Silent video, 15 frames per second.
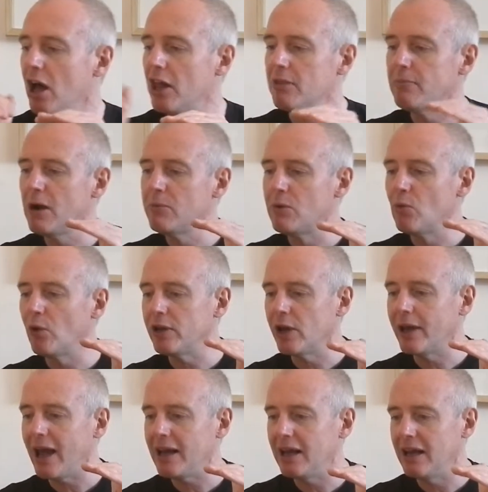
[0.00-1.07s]
At the moment, what
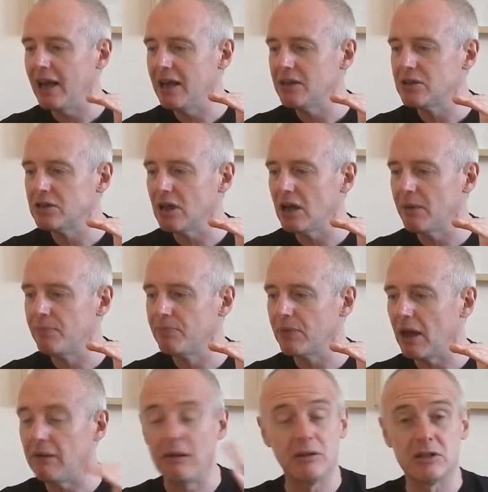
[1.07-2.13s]
you're getting is
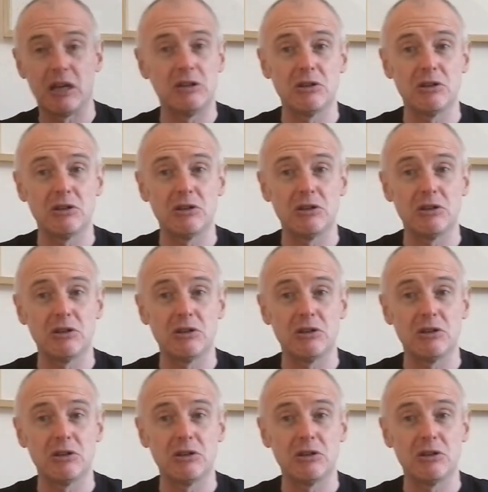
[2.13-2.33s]
it